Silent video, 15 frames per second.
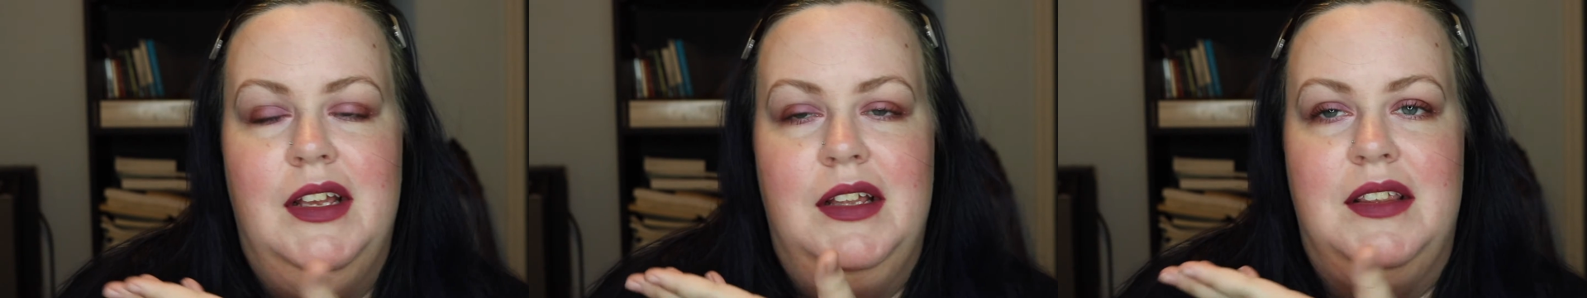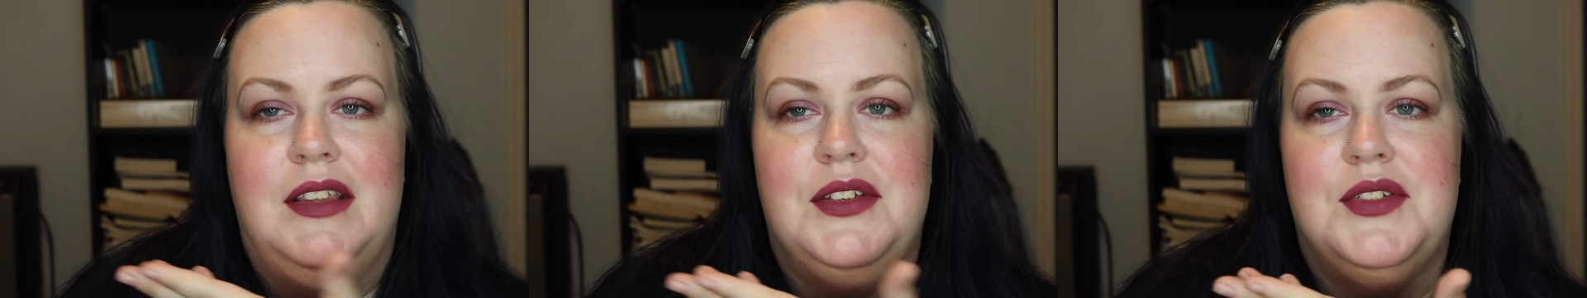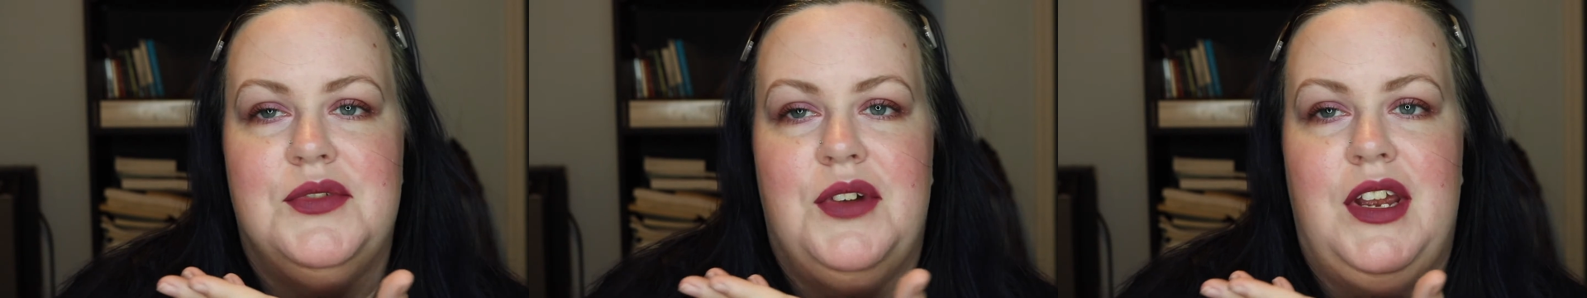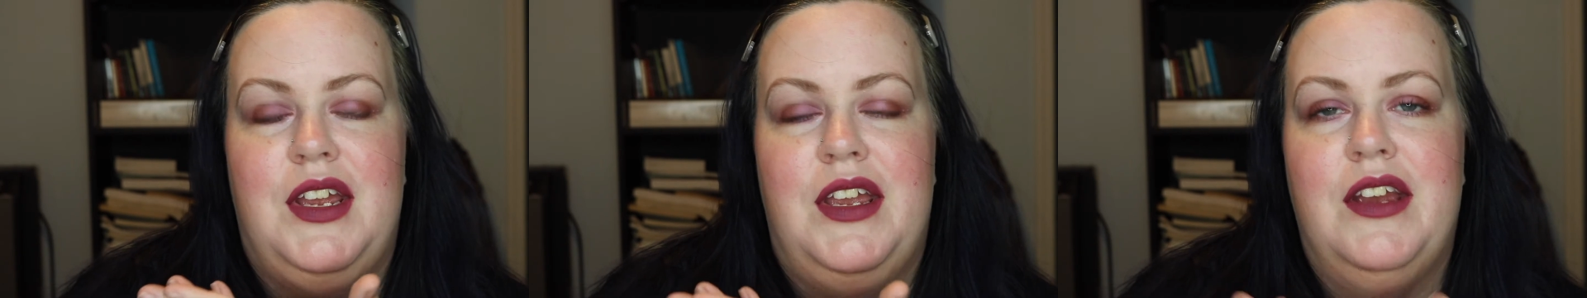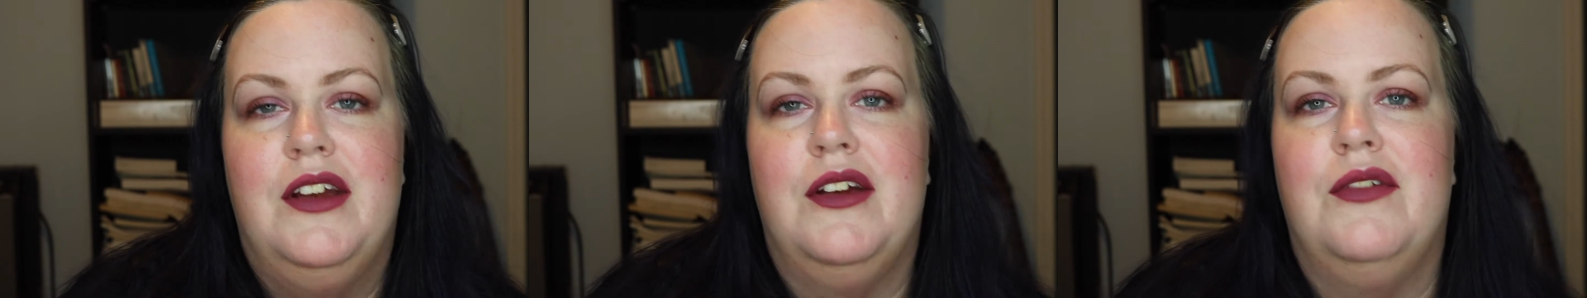this right
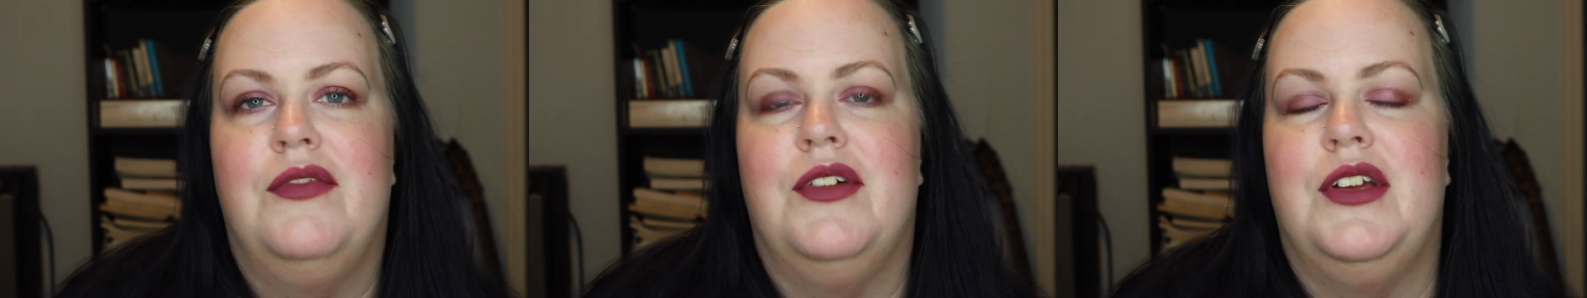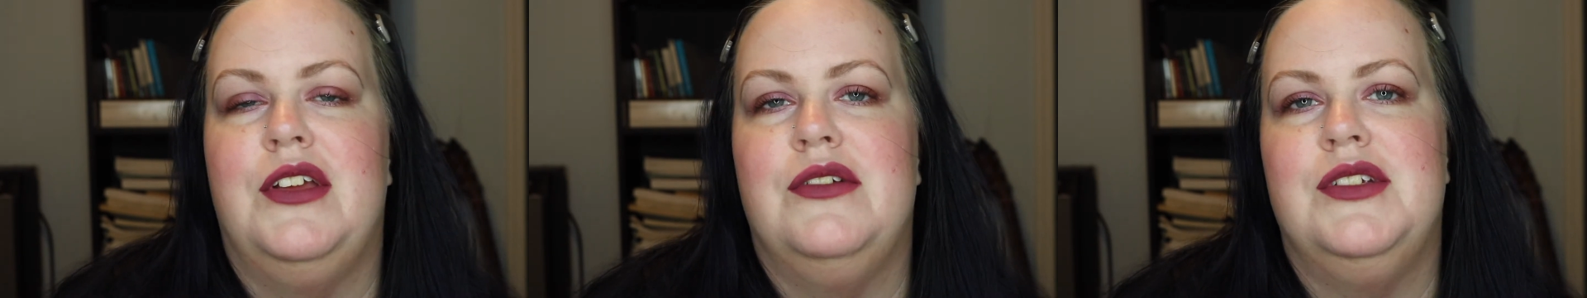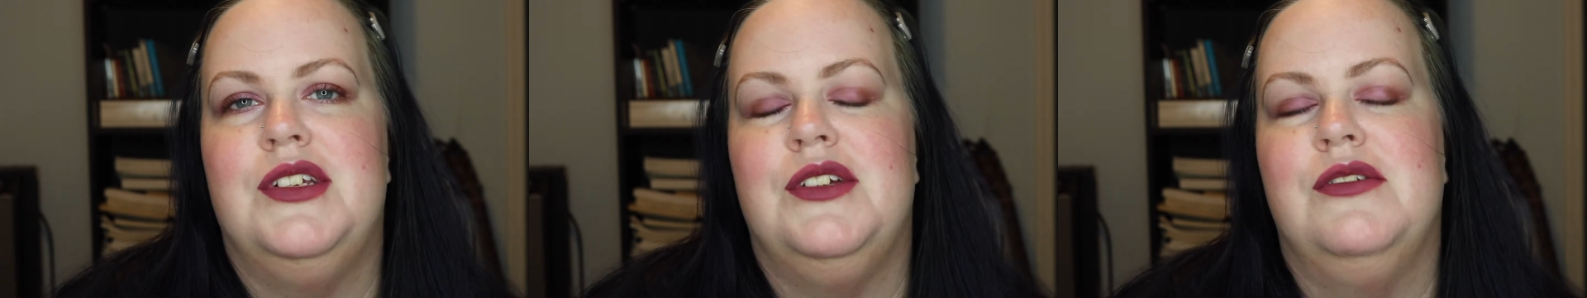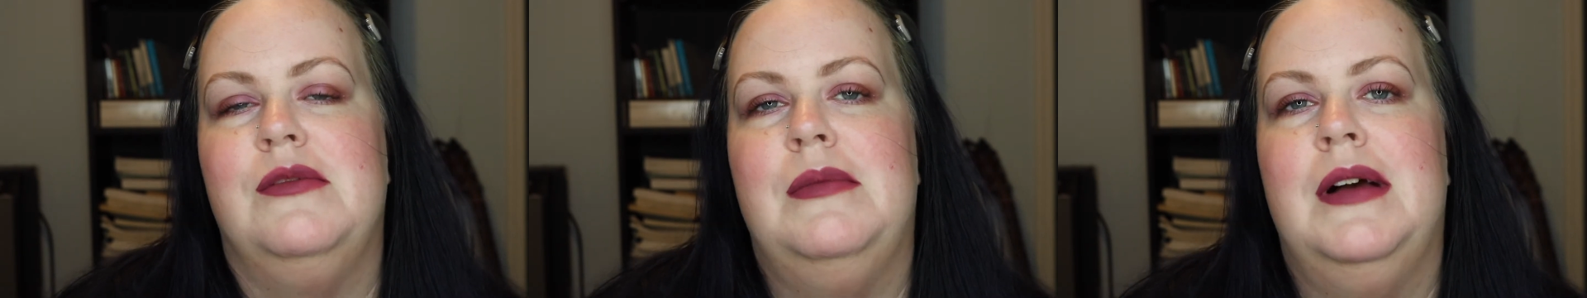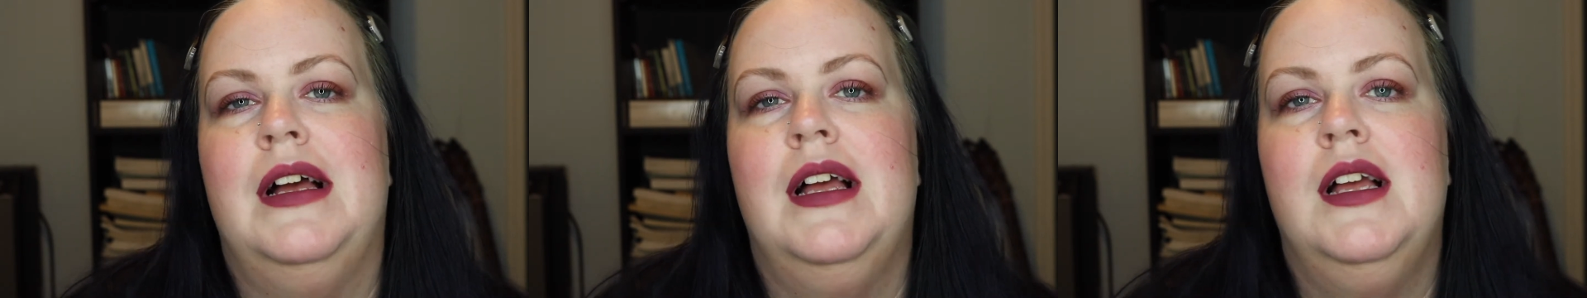here for YouTube.
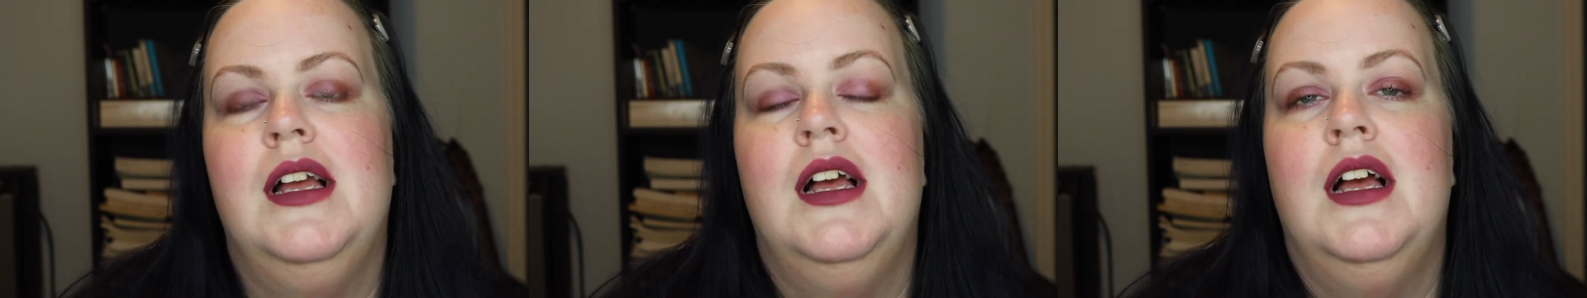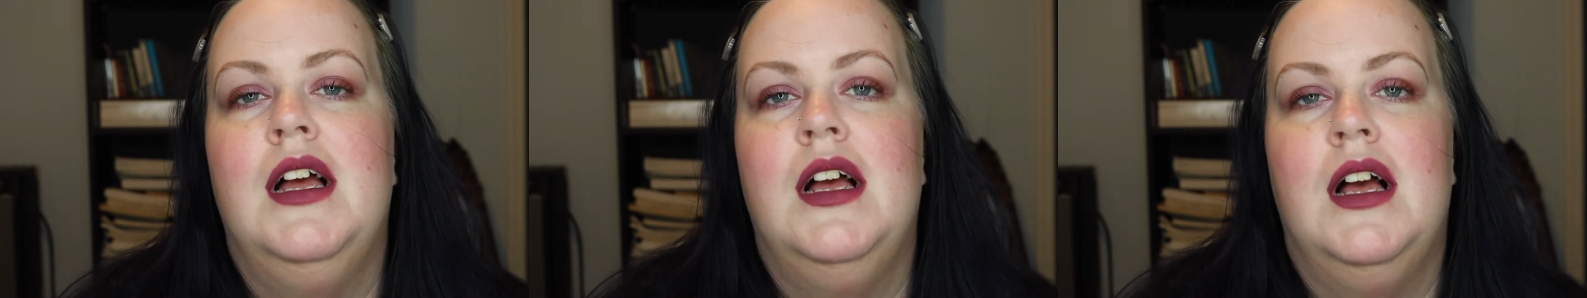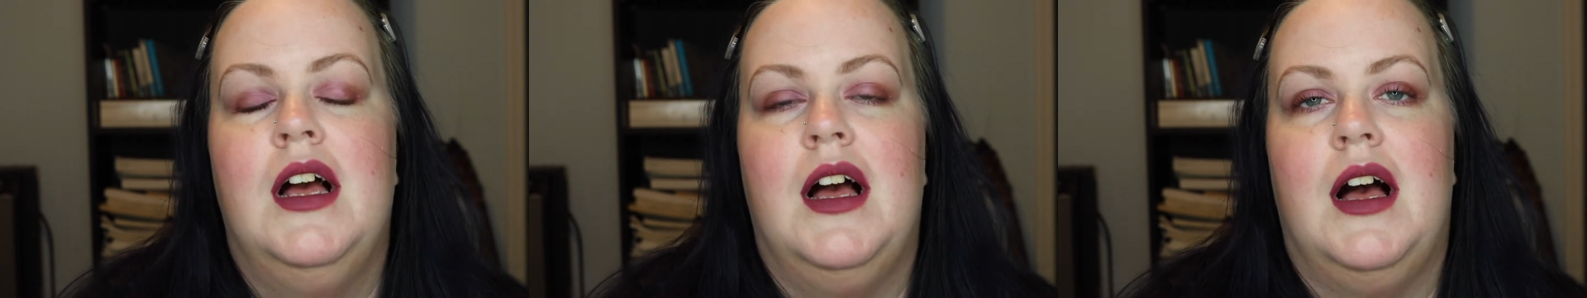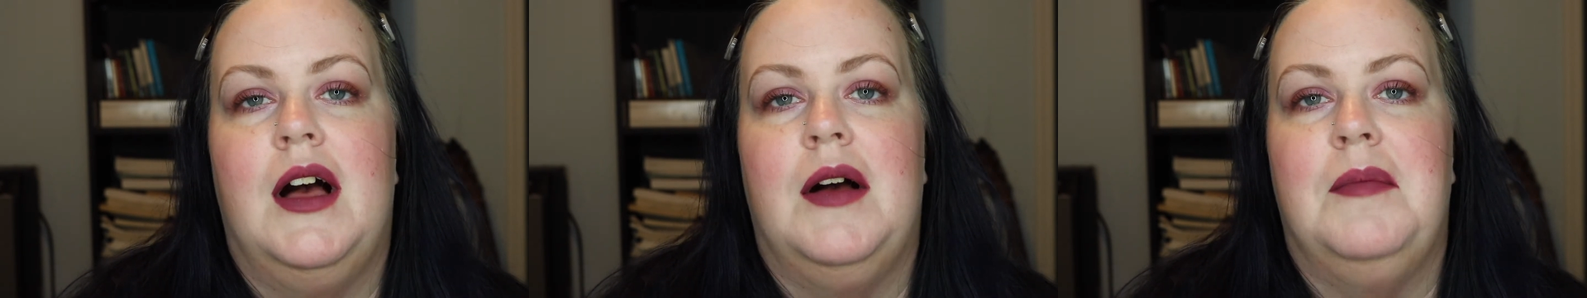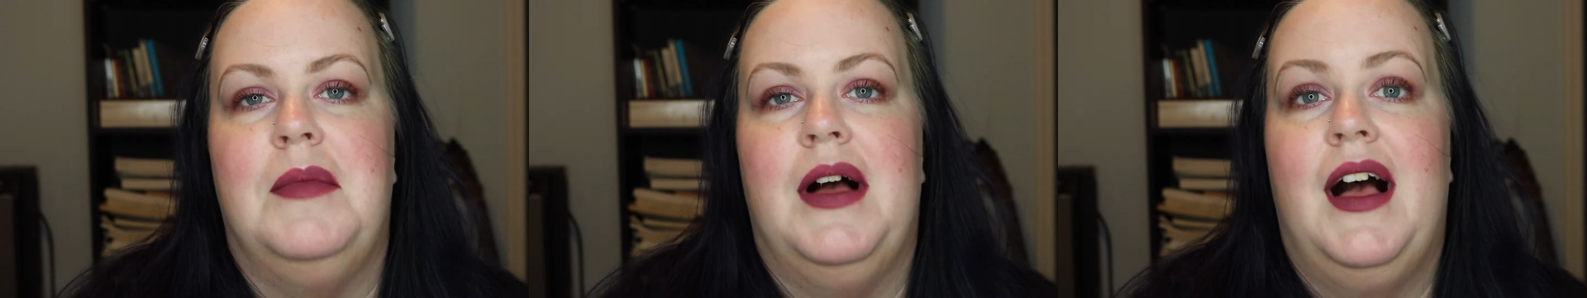
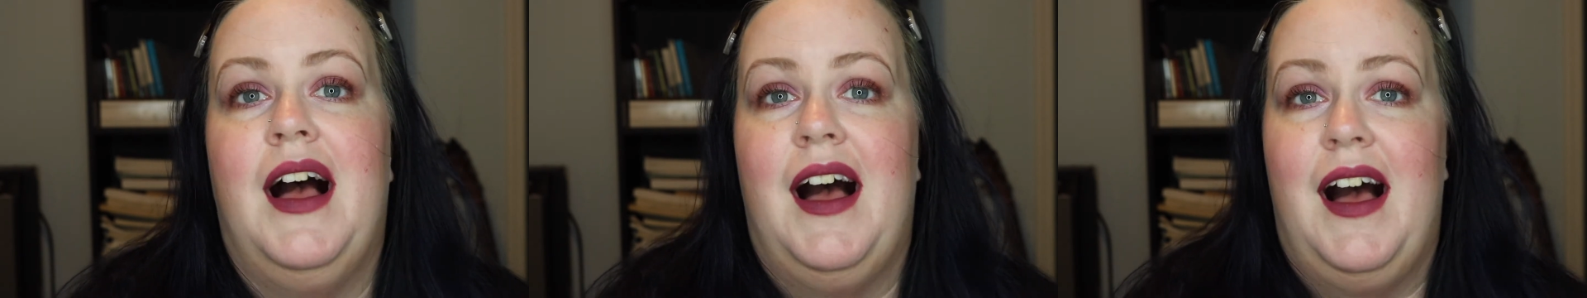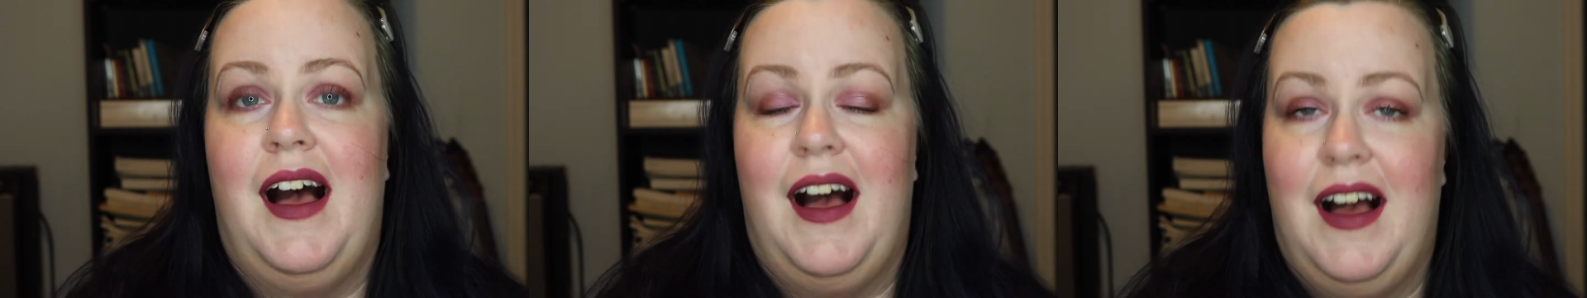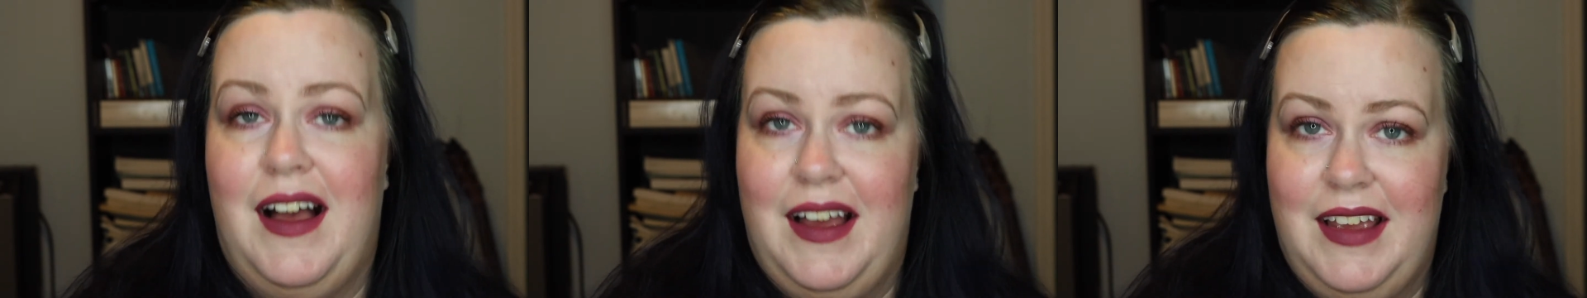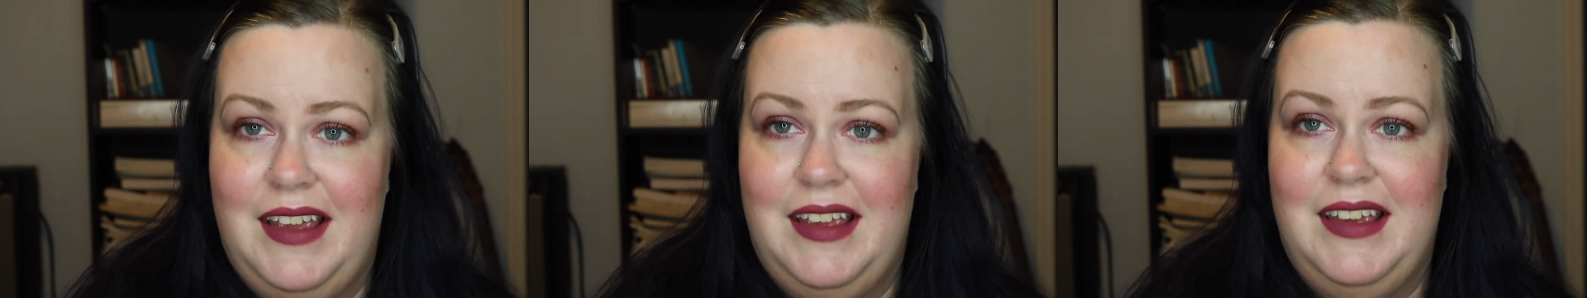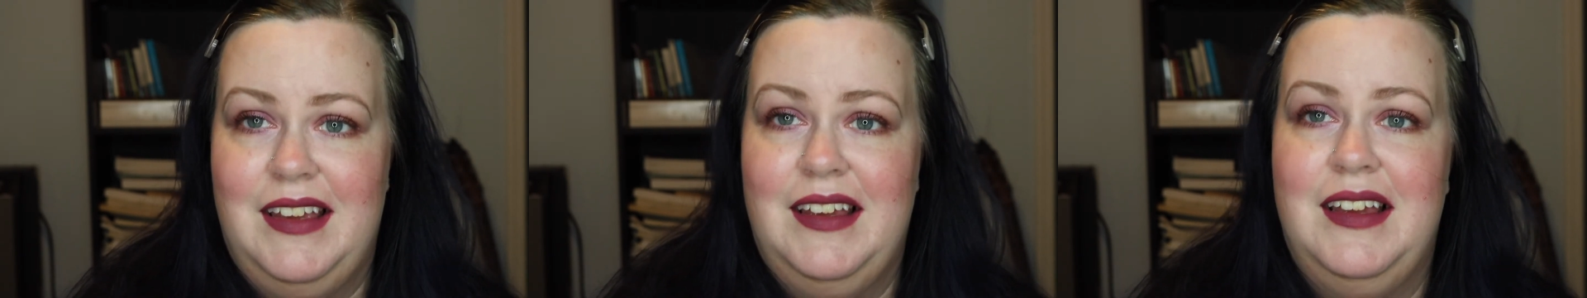
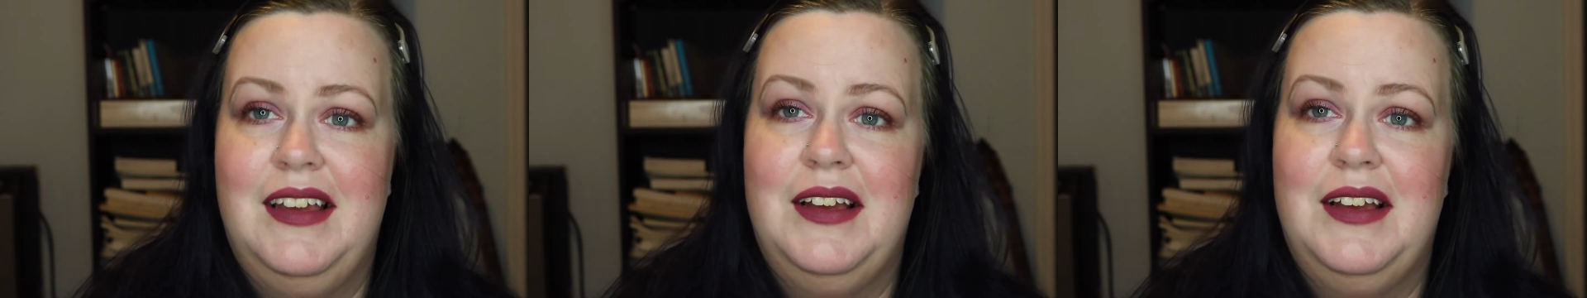I